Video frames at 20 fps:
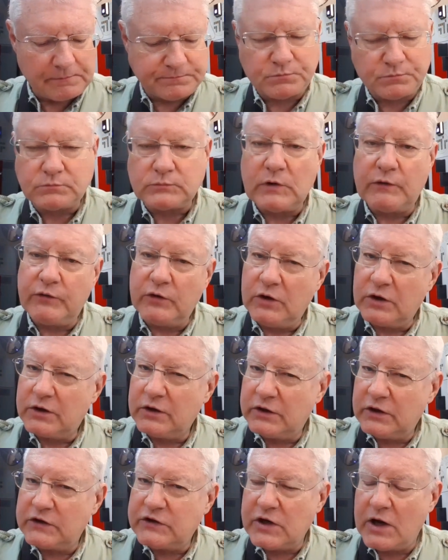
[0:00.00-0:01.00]
you look at
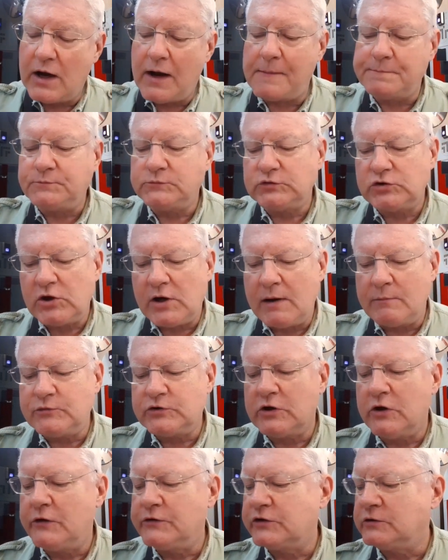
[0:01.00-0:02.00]
the time
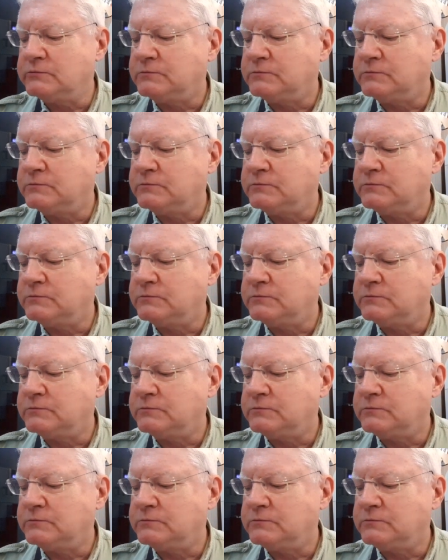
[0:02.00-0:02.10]
zones.